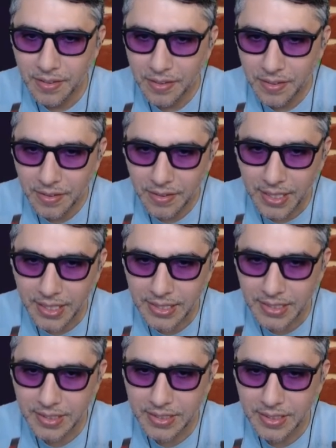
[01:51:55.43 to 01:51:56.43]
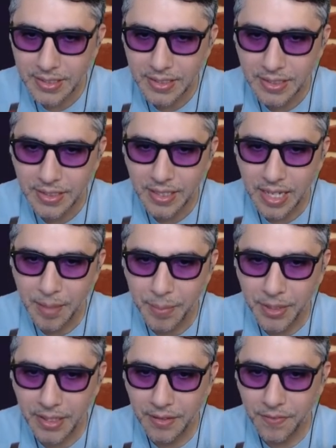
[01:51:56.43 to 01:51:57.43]
This, I
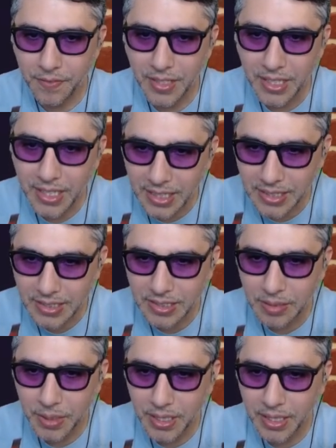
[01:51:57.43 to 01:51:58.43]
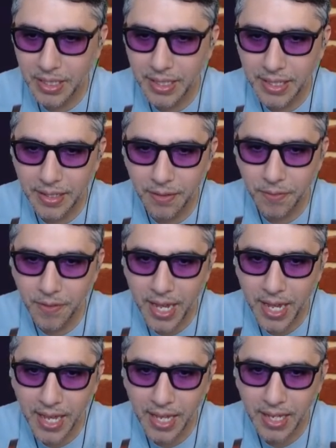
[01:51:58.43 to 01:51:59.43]
believe, needs to be an
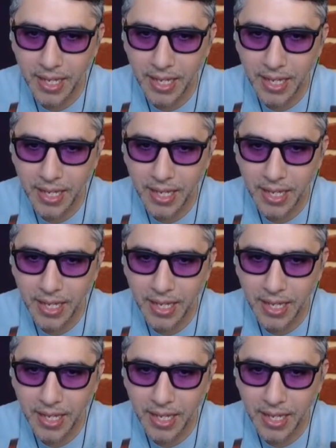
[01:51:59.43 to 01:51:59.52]
array.